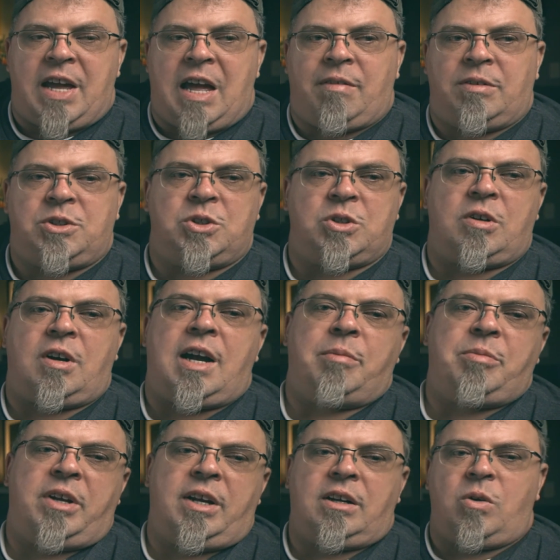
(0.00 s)
you haven't
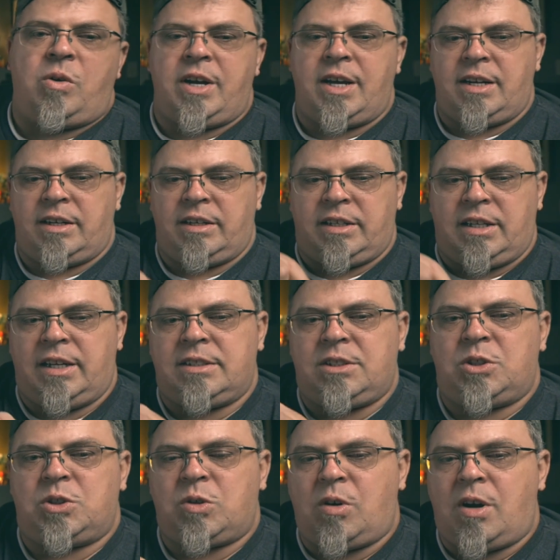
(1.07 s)
subscribed yet, go ahead and click
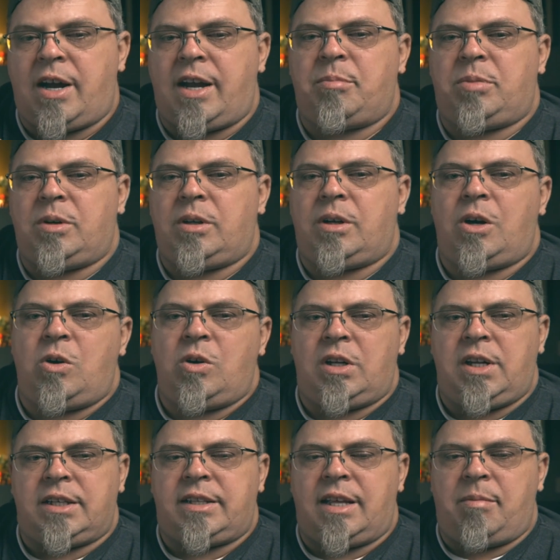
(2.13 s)
subscribe below
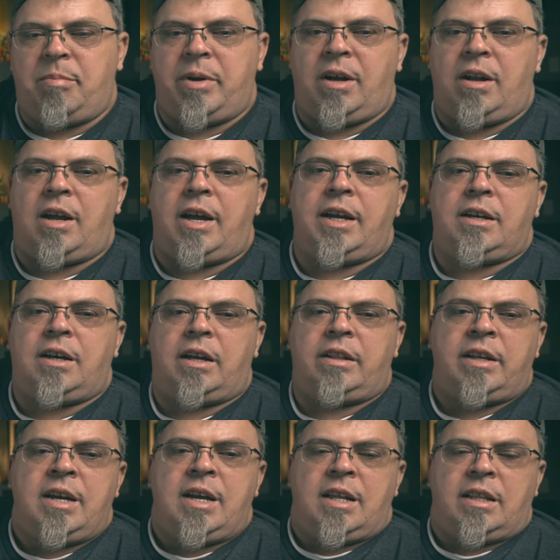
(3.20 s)
and click that bell
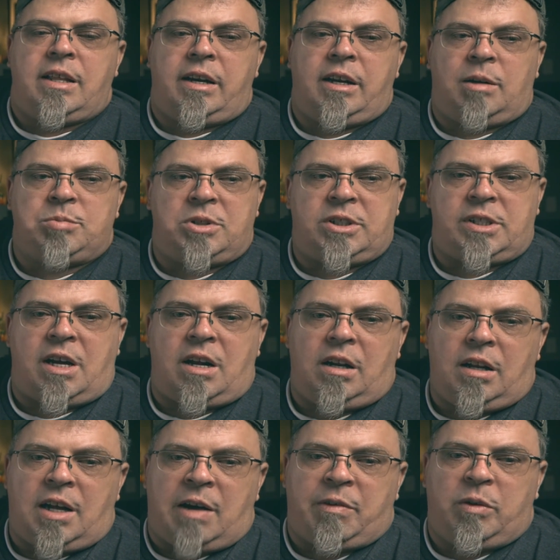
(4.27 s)
icon. That helps us out
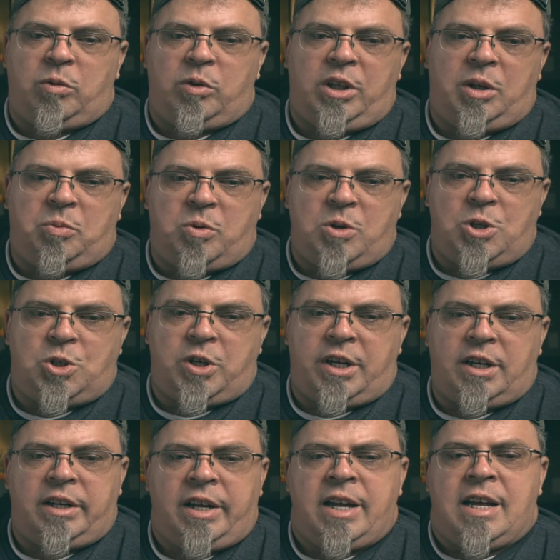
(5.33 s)
a lot. We really
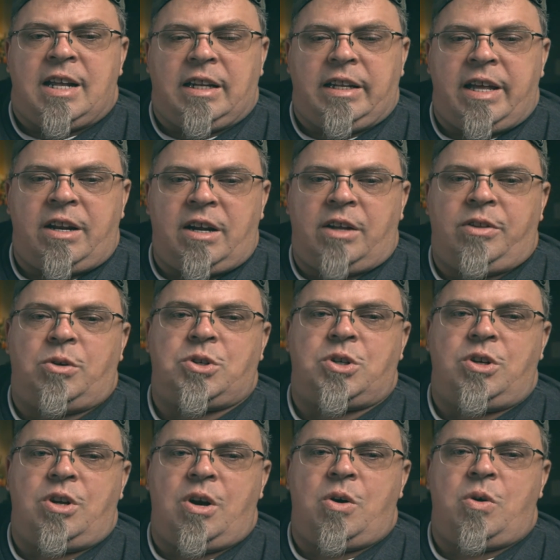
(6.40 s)
appreciate it. Let
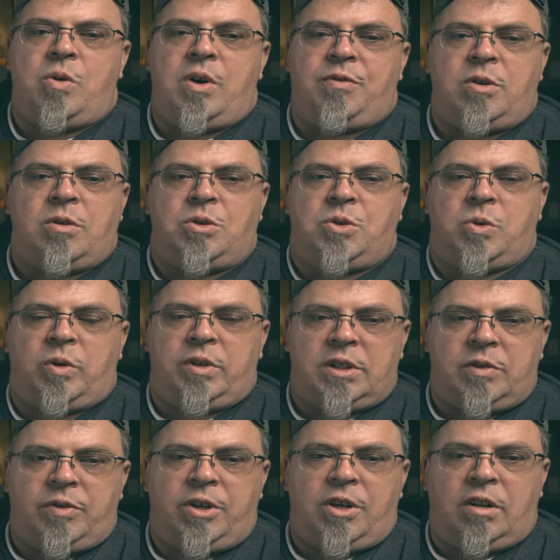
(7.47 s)
others know if you enjoyed
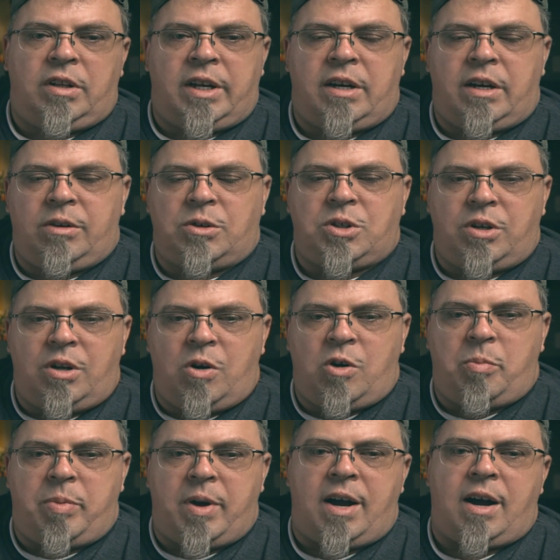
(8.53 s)
this video, let others
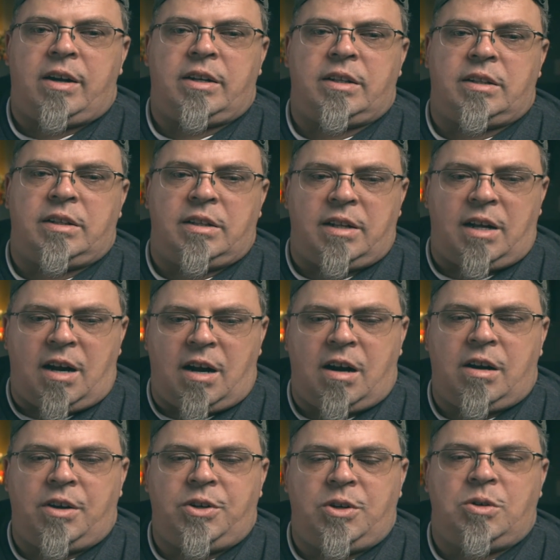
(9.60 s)
know about
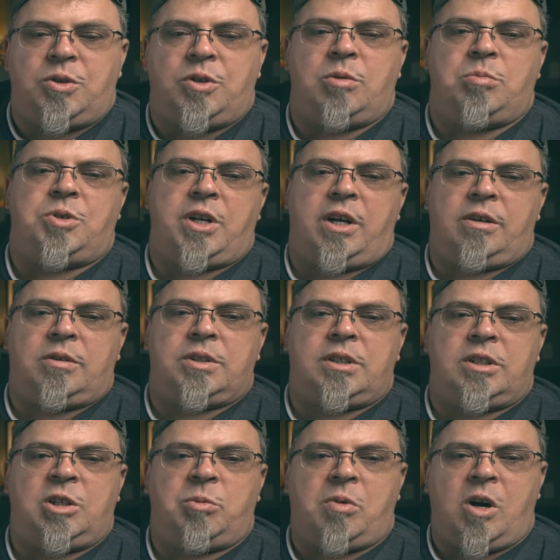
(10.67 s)
our YouTube channel.
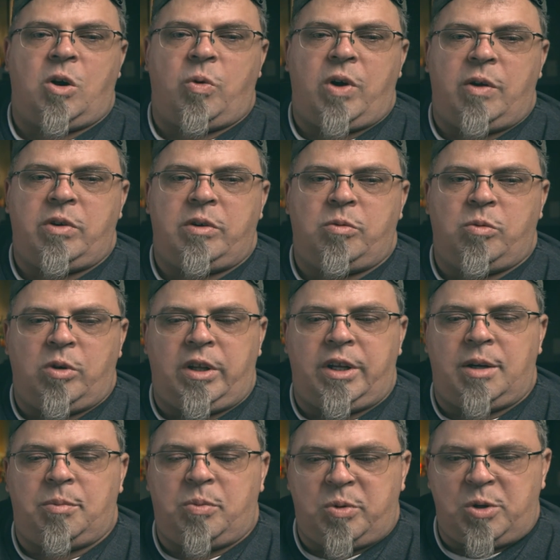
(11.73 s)
Send them our way. We
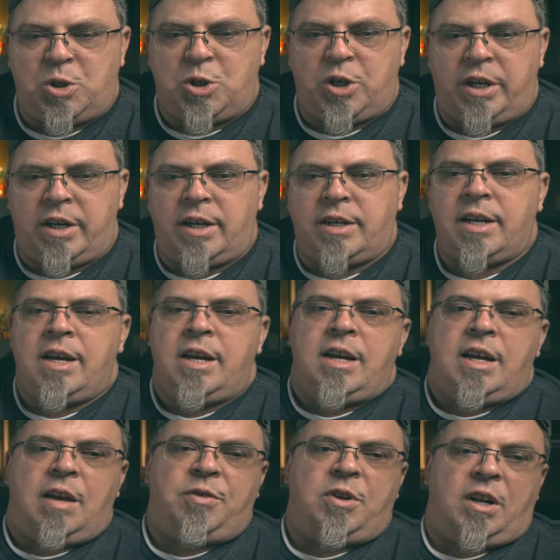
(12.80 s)
really appreciate it.
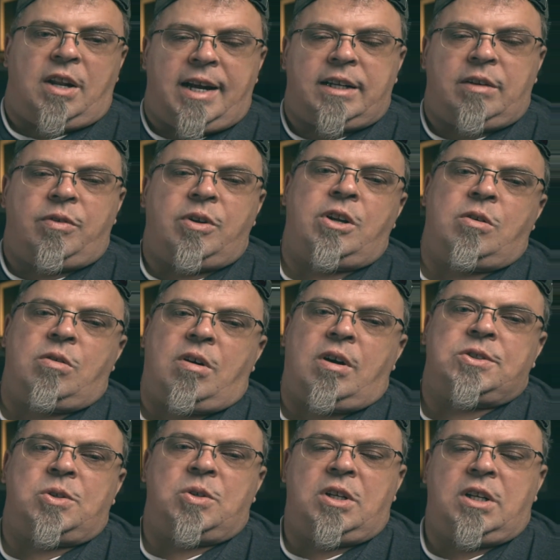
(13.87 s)
If you like the video,
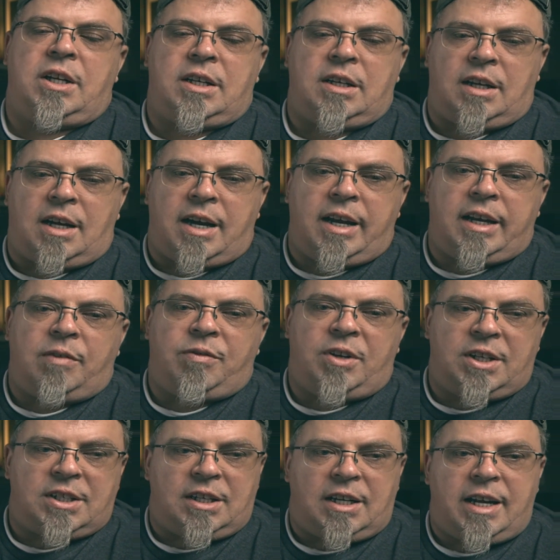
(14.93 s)
also click like. If you
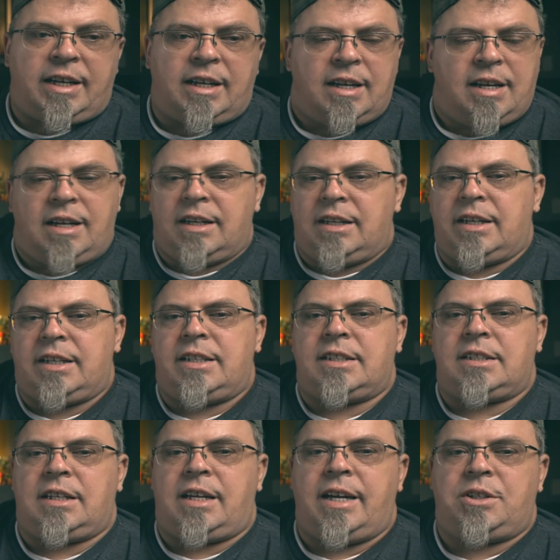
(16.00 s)
dislike, click
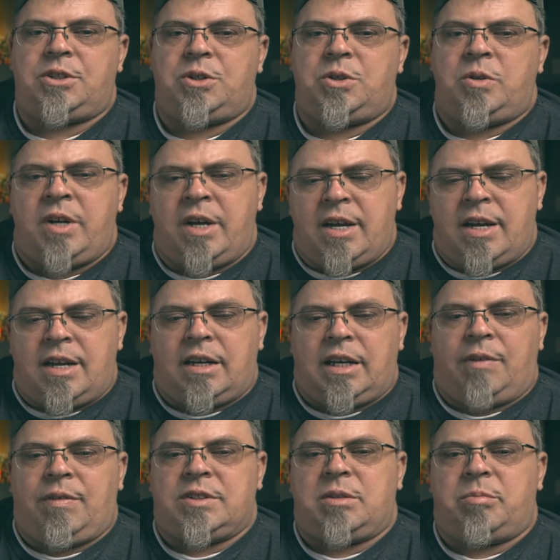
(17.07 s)
dislike too.
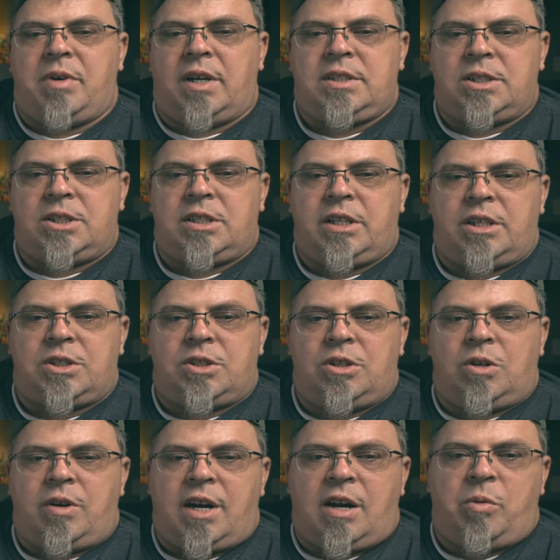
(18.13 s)
Leave us a message. Let us
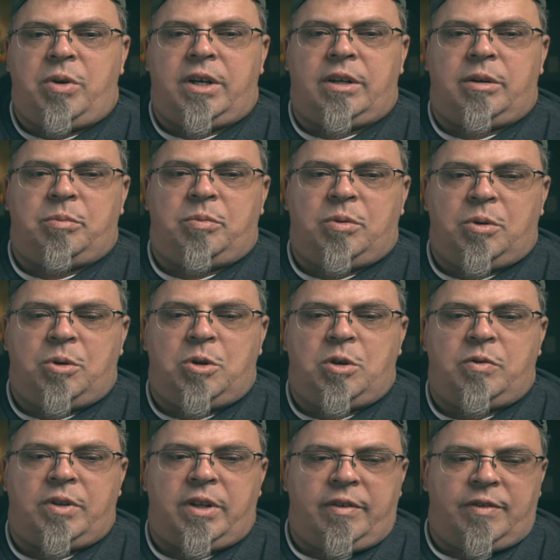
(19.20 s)
know how we can
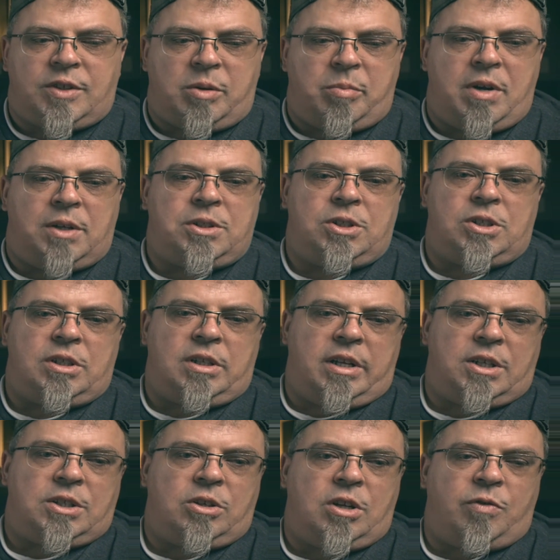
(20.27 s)
improve. Leave us a message.
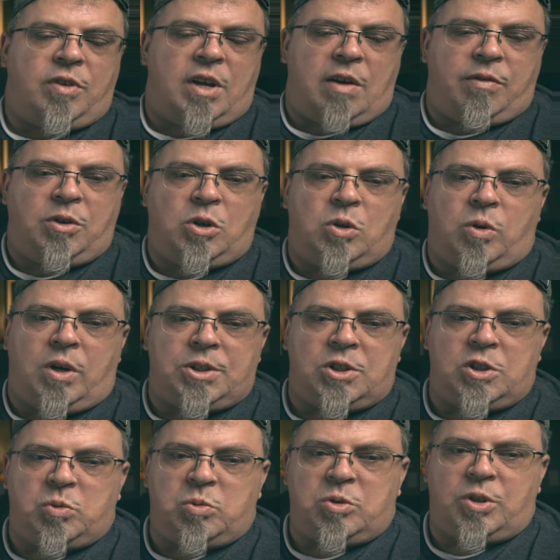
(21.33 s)
Let us know if you have any
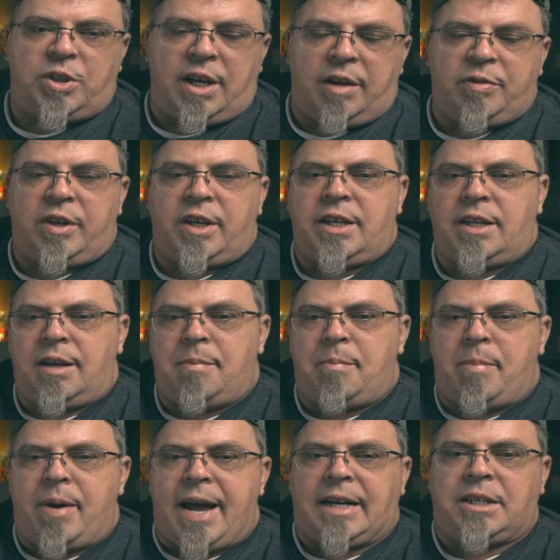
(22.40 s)
questions. We'll definitely
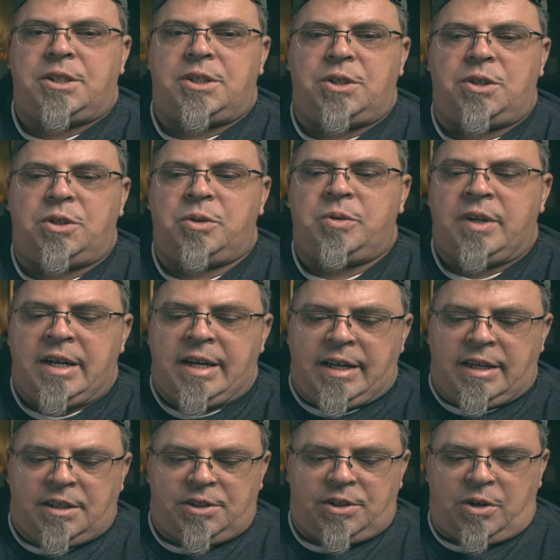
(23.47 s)
get back to you.
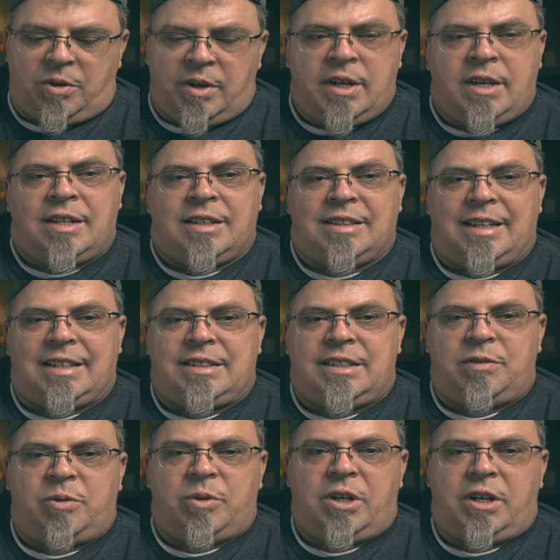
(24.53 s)
So
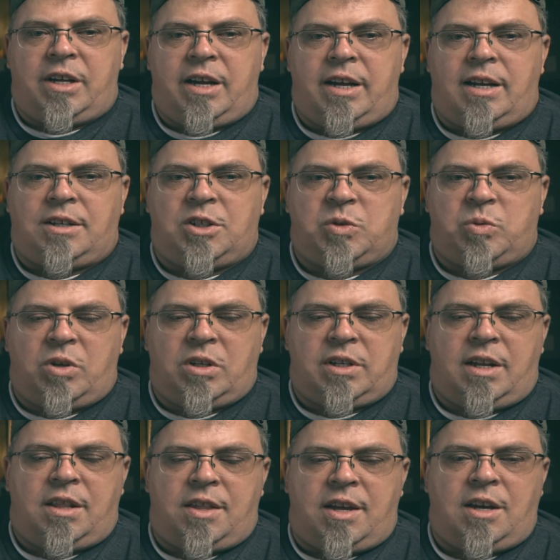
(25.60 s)
that's it for today. I just want
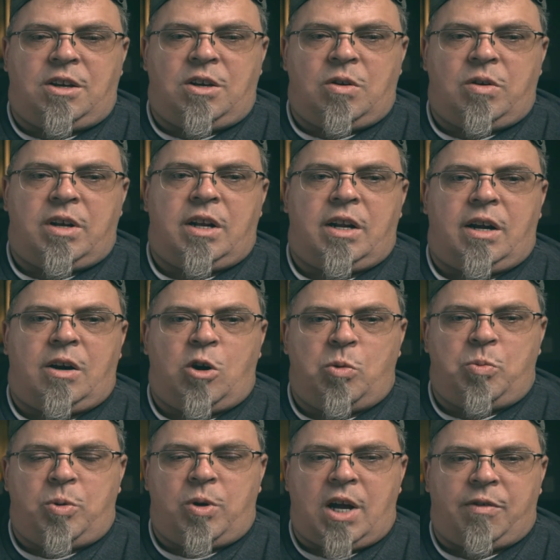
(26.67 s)
to say thank you, and I
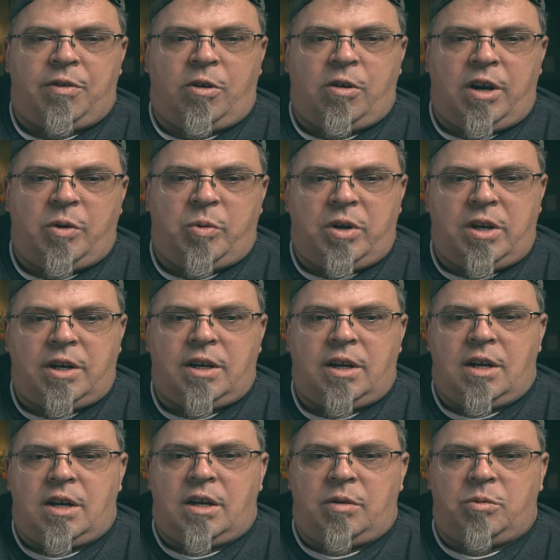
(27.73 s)
hope you have a great week,
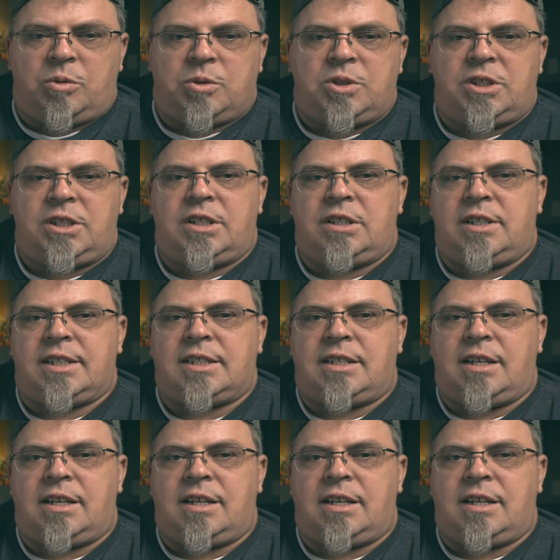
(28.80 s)
and we'll see you next